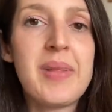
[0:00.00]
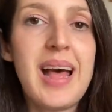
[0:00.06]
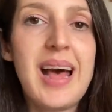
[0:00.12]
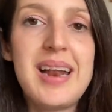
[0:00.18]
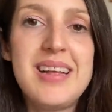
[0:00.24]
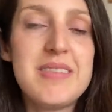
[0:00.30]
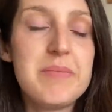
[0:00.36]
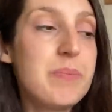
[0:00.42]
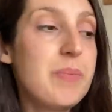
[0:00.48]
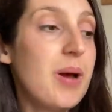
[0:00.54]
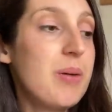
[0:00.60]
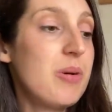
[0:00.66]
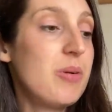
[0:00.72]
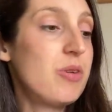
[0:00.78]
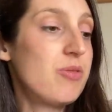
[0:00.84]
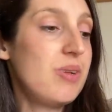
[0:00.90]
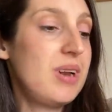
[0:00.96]
and it's um,
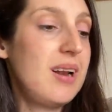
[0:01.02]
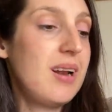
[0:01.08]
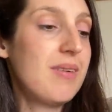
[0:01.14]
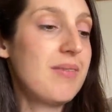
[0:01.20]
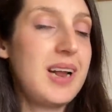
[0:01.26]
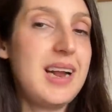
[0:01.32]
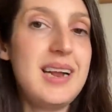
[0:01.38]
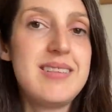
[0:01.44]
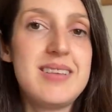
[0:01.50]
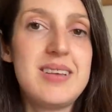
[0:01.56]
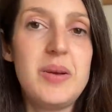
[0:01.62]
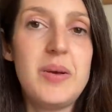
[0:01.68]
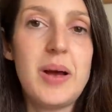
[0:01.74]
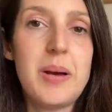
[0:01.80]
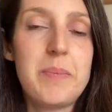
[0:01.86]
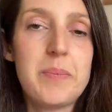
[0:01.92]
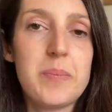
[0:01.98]
it was really lovely to
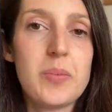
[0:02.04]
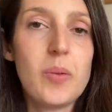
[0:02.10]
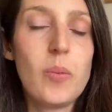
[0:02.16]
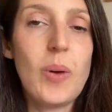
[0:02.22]
um,